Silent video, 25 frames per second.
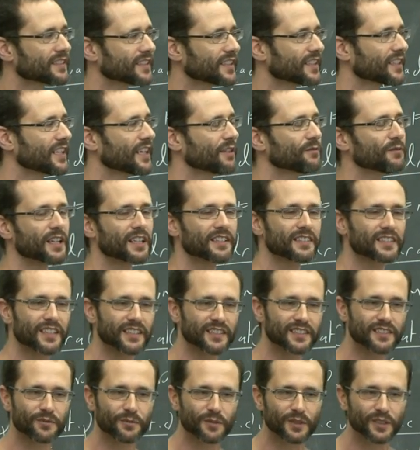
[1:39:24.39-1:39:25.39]
They can have xi
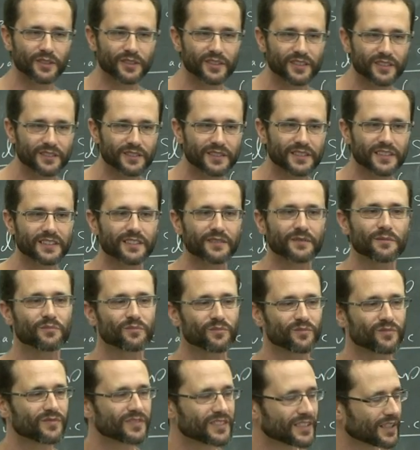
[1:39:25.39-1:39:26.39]
squared. Uh,
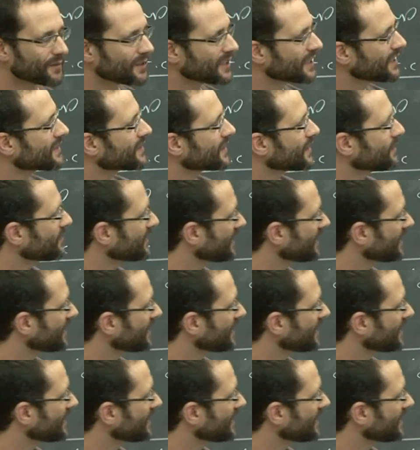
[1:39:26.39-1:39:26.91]
yeah, but let's say